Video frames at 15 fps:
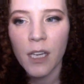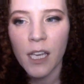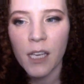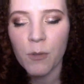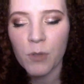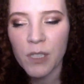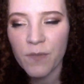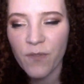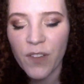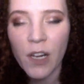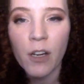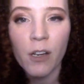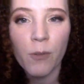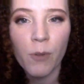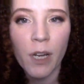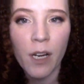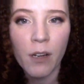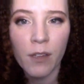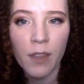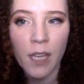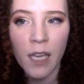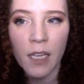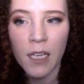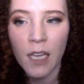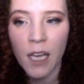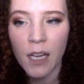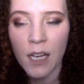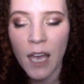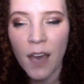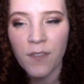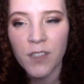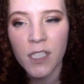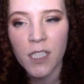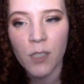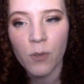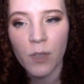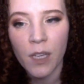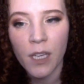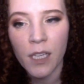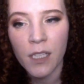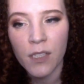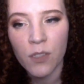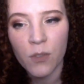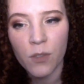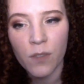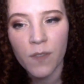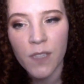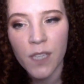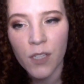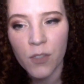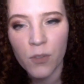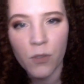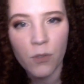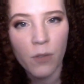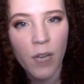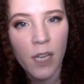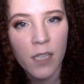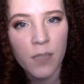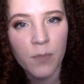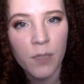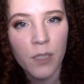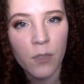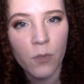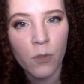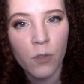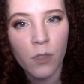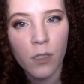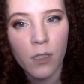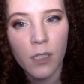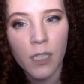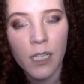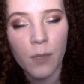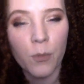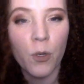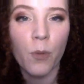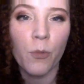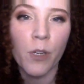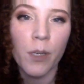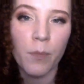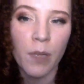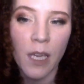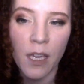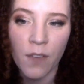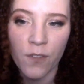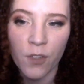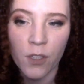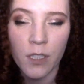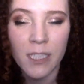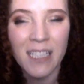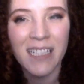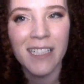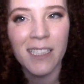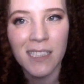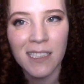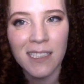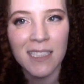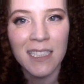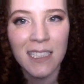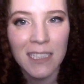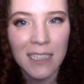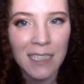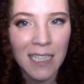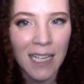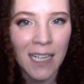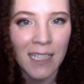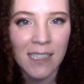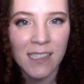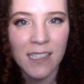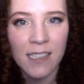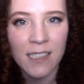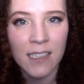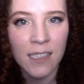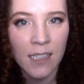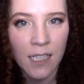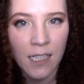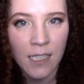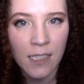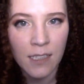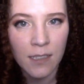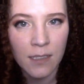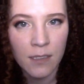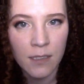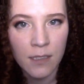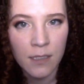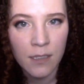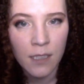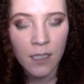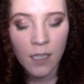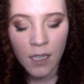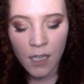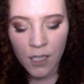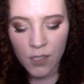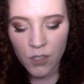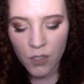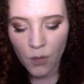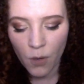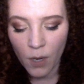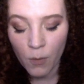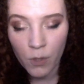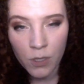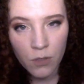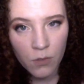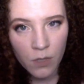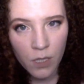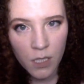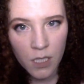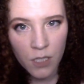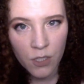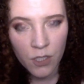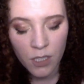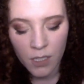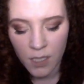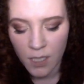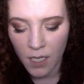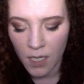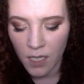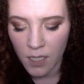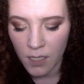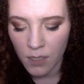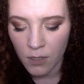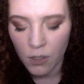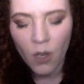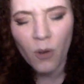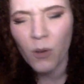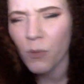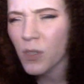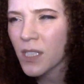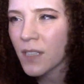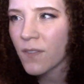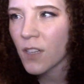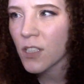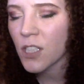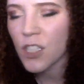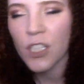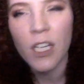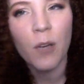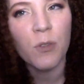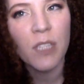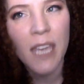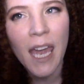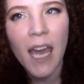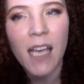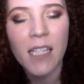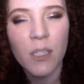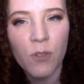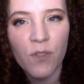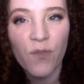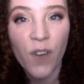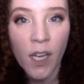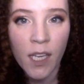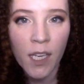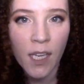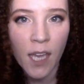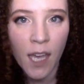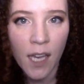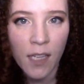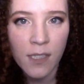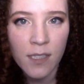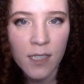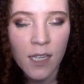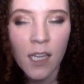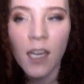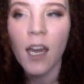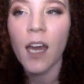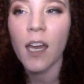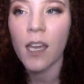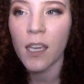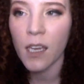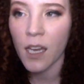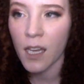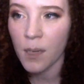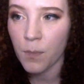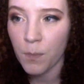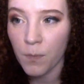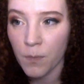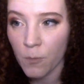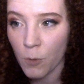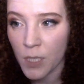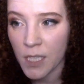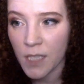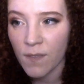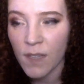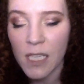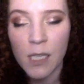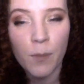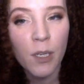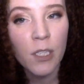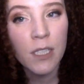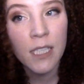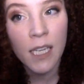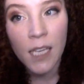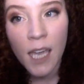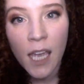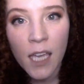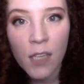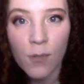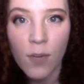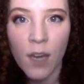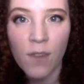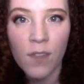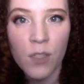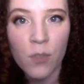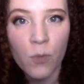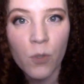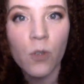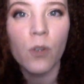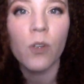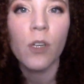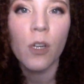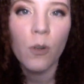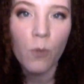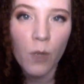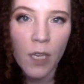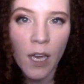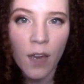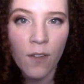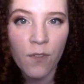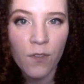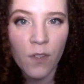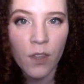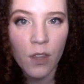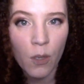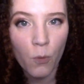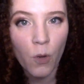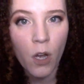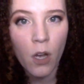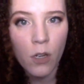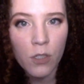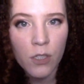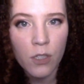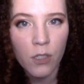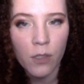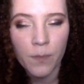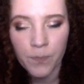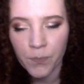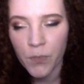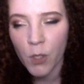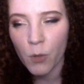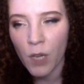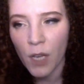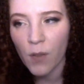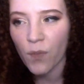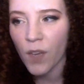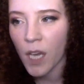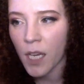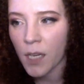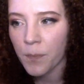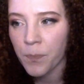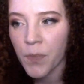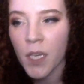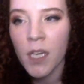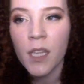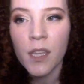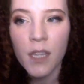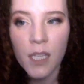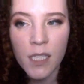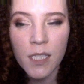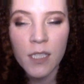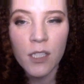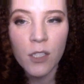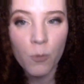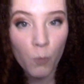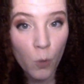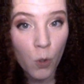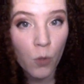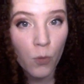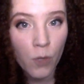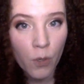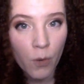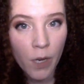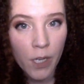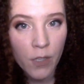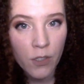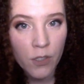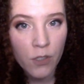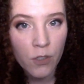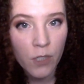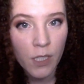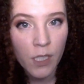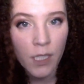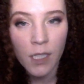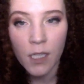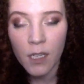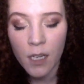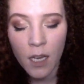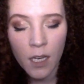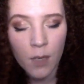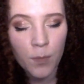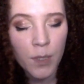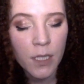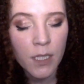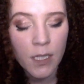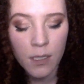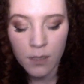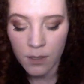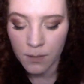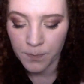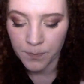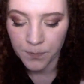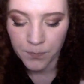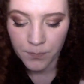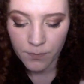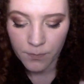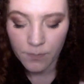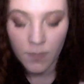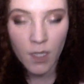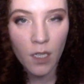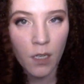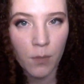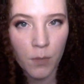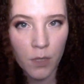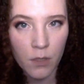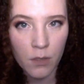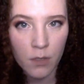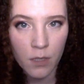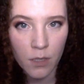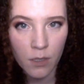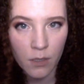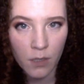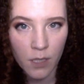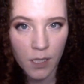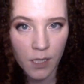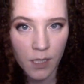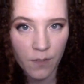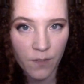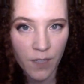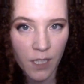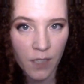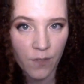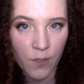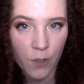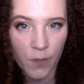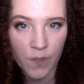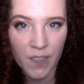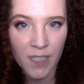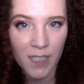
It was very rare that I'd have to deal with any sort of sexual harassment or inappropriate behavior until last night. So I went to an audition, and no, it wasn't even an audition. I was cast. I was fucking cast. I received the email saying, hey, you have this role. We have the rehearsal. Great, fine. This role requires nudity, not a big deal. I'm used to nudity if any of you have